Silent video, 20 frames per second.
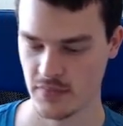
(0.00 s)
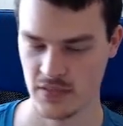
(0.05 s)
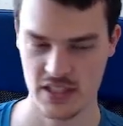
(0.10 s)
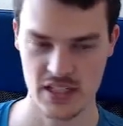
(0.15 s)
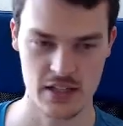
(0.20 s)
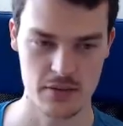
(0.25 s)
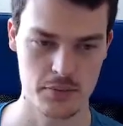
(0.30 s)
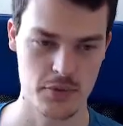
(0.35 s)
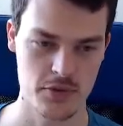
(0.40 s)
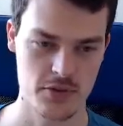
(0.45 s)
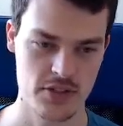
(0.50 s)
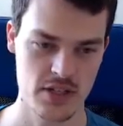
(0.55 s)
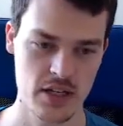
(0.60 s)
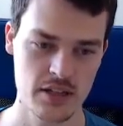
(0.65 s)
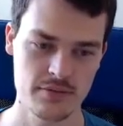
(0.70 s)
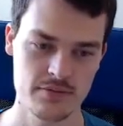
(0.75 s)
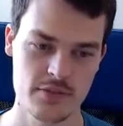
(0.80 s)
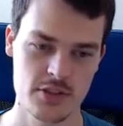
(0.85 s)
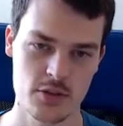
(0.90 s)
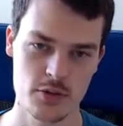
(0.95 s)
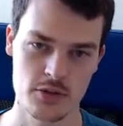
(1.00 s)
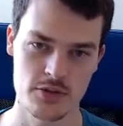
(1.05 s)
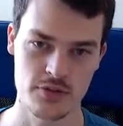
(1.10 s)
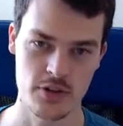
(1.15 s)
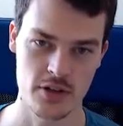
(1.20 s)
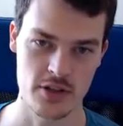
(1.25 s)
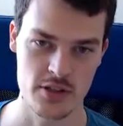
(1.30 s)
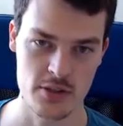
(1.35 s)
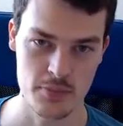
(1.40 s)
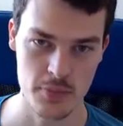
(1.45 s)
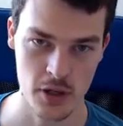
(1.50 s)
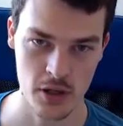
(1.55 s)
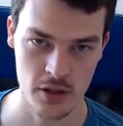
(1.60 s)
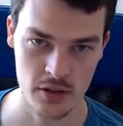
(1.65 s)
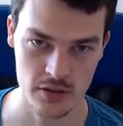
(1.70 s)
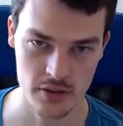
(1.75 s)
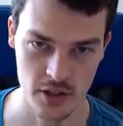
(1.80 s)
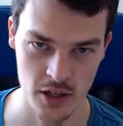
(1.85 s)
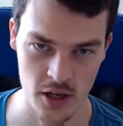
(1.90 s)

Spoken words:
10%, so it's very small,